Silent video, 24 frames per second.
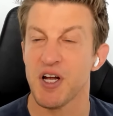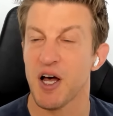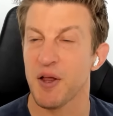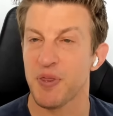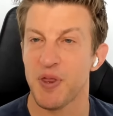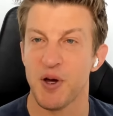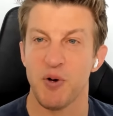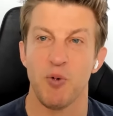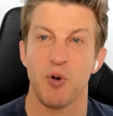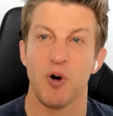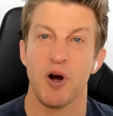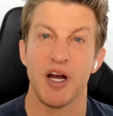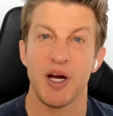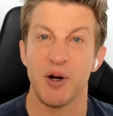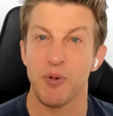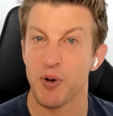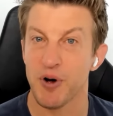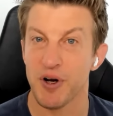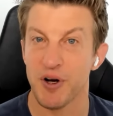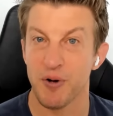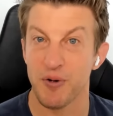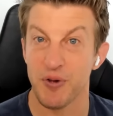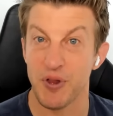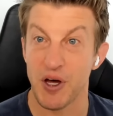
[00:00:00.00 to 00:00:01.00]
not that we're
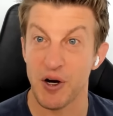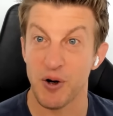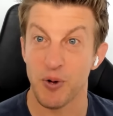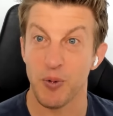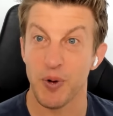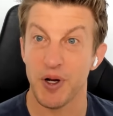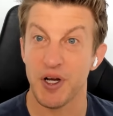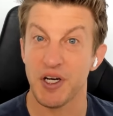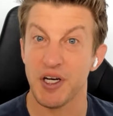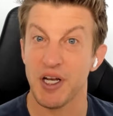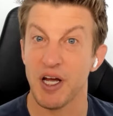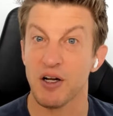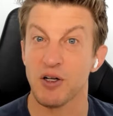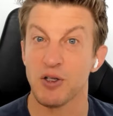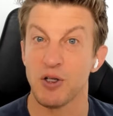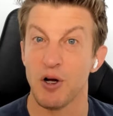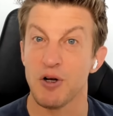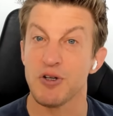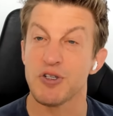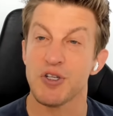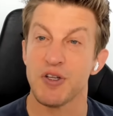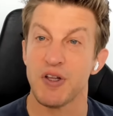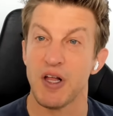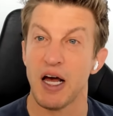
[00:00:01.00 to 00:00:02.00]
anywhere near that or we could get
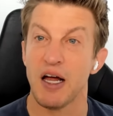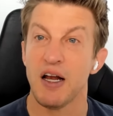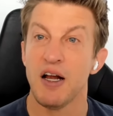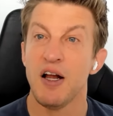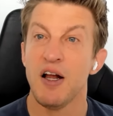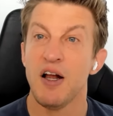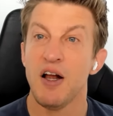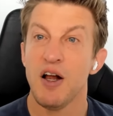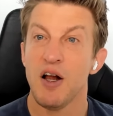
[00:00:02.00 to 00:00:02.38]
close to that,